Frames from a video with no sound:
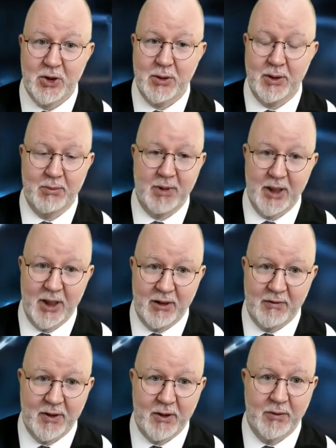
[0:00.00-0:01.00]
the
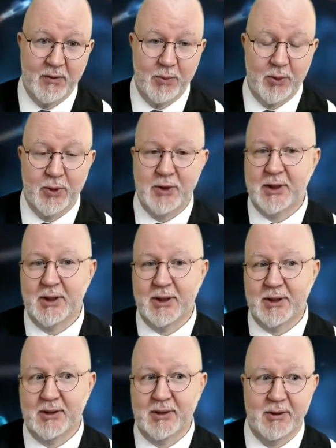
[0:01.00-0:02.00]
behavior of the person
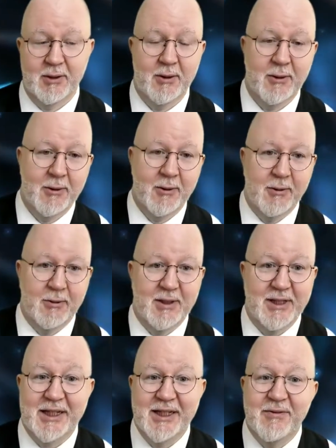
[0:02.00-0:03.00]
is
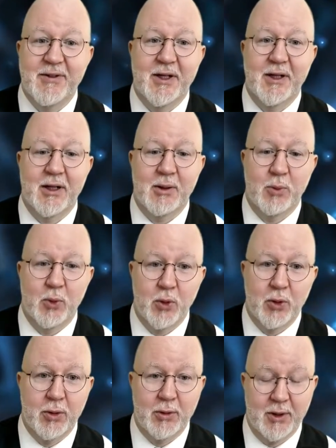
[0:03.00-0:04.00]
significantly more